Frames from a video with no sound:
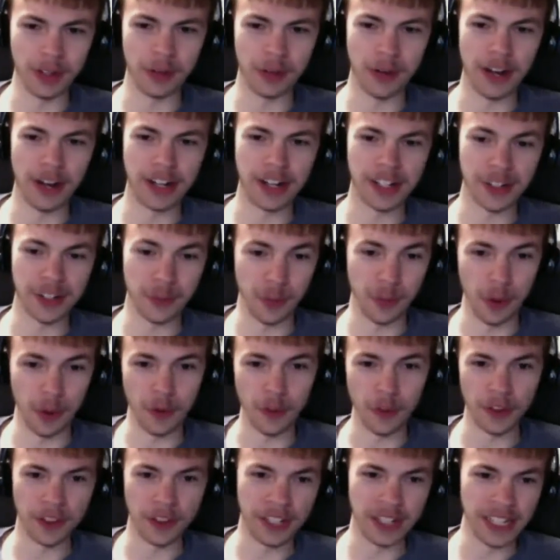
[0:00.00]
ratings of both the
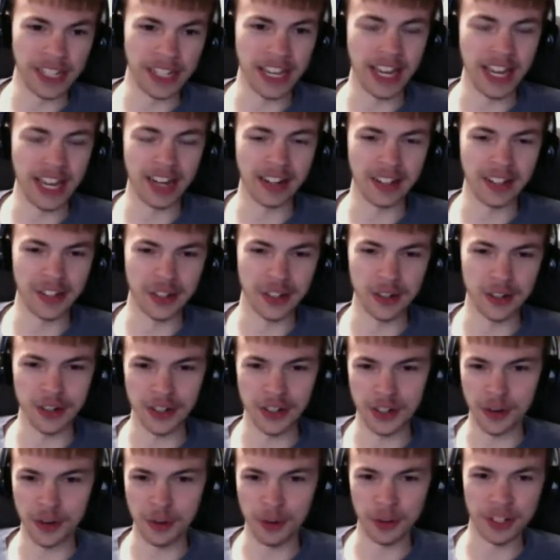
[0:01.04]
leading candidates are
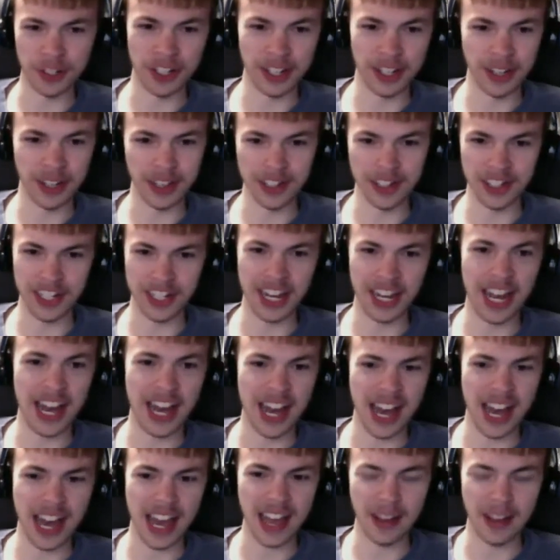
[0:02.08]
so ridiculously high